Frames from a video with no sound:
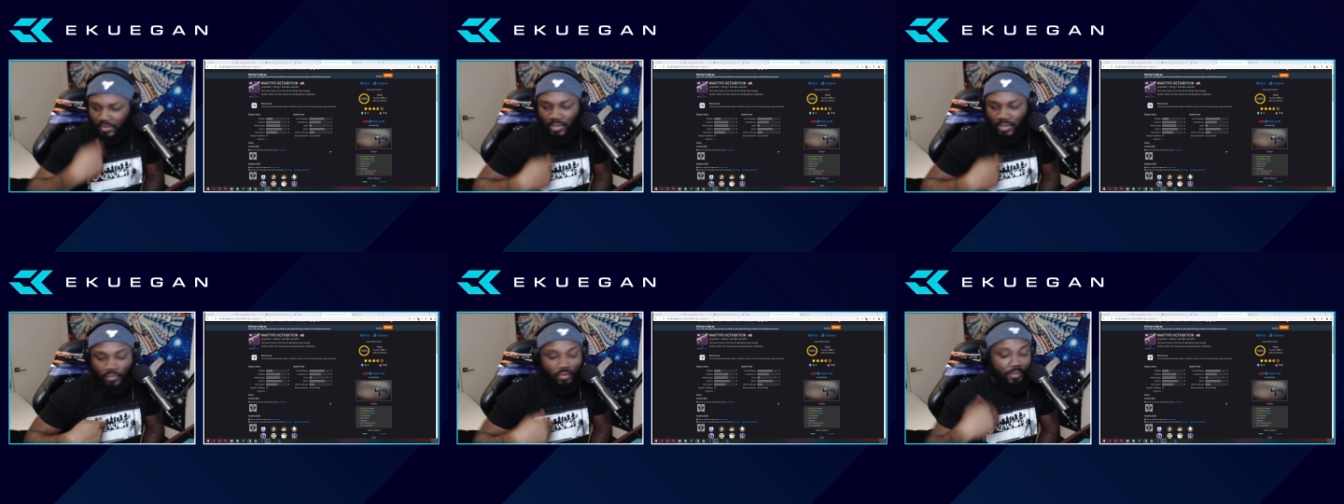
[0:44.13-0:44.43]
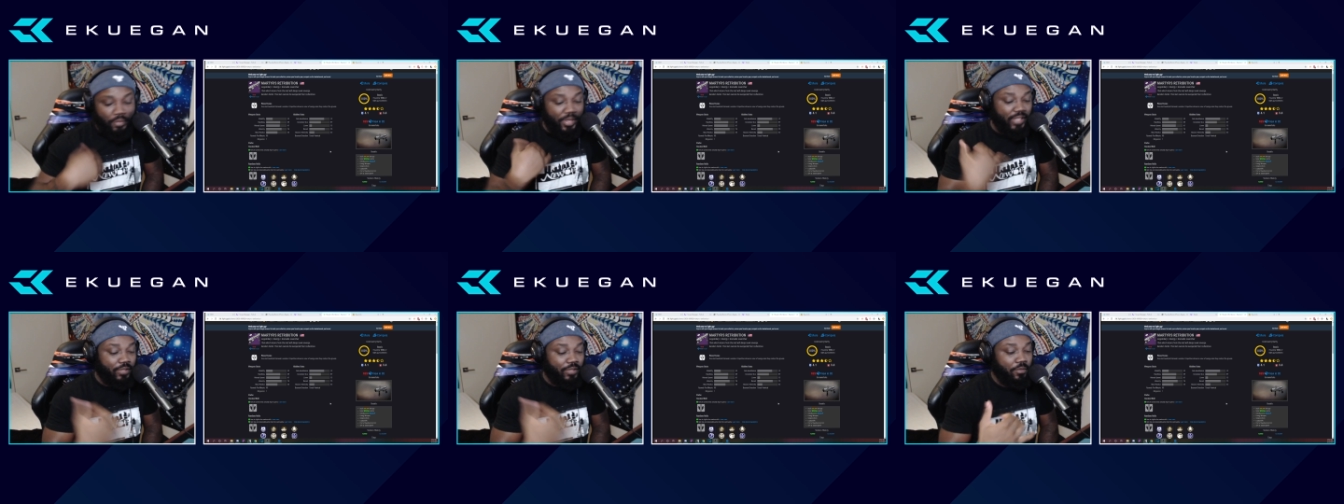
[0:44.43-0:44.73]

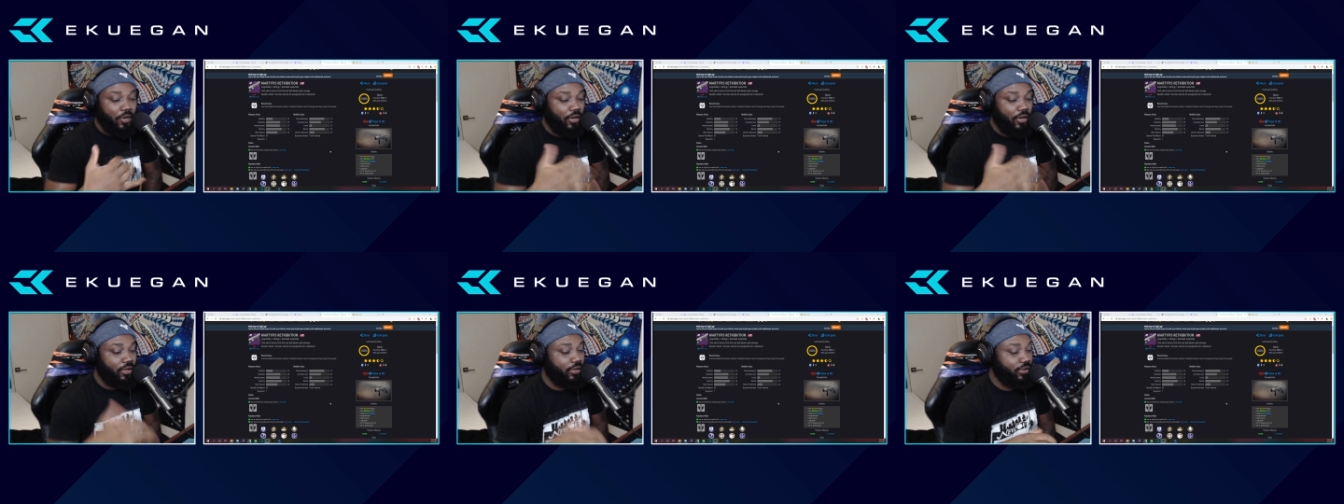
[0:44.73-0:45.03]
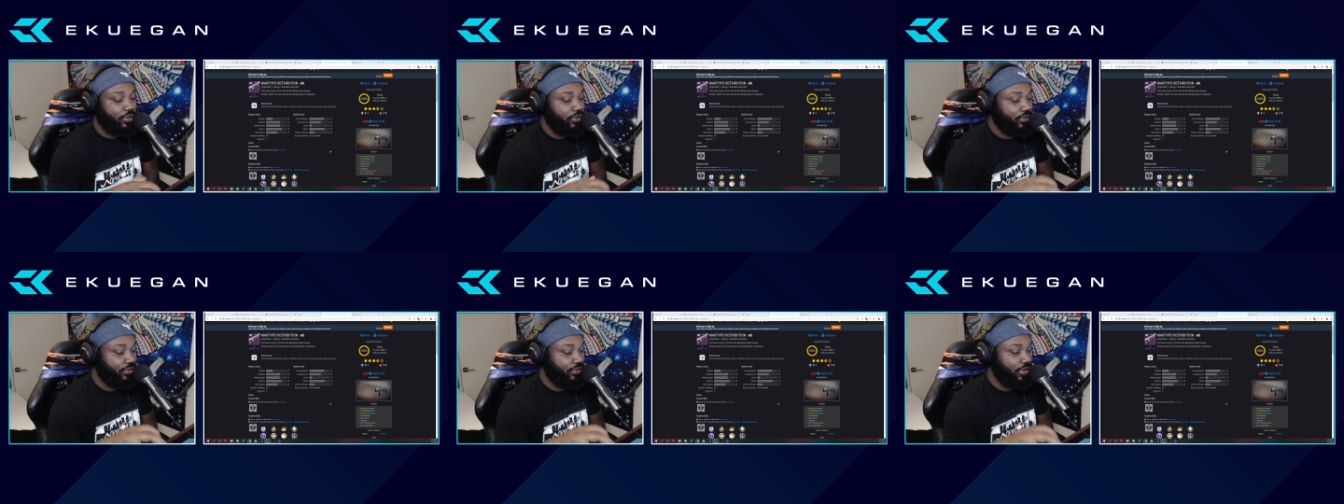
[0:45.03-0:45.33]
What makes
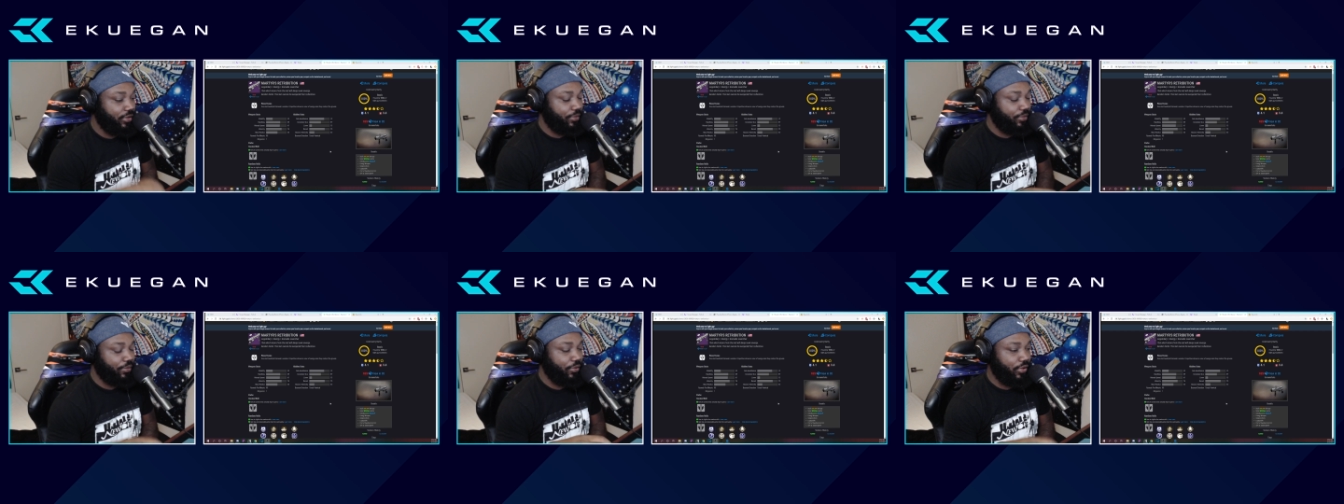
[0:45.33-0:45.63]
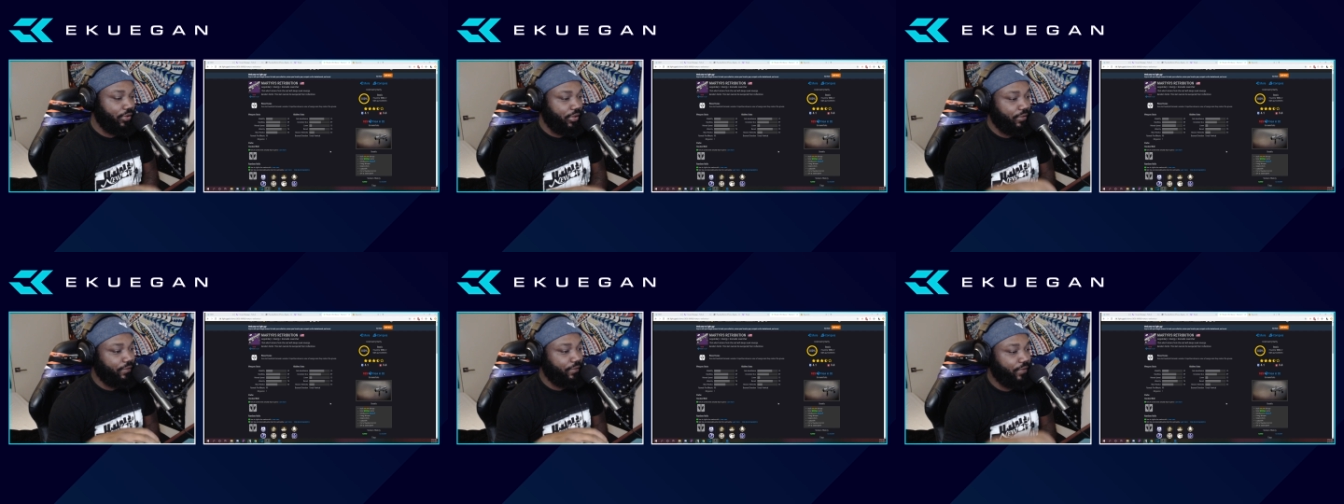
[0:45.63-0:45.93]
Martyr's
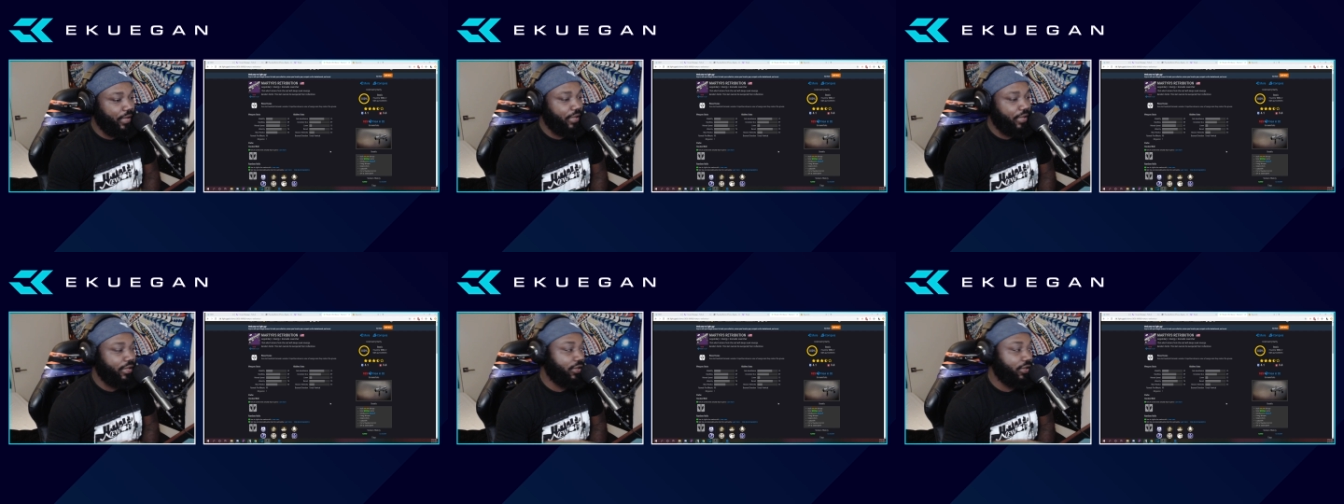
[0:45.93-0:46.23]
Retribution very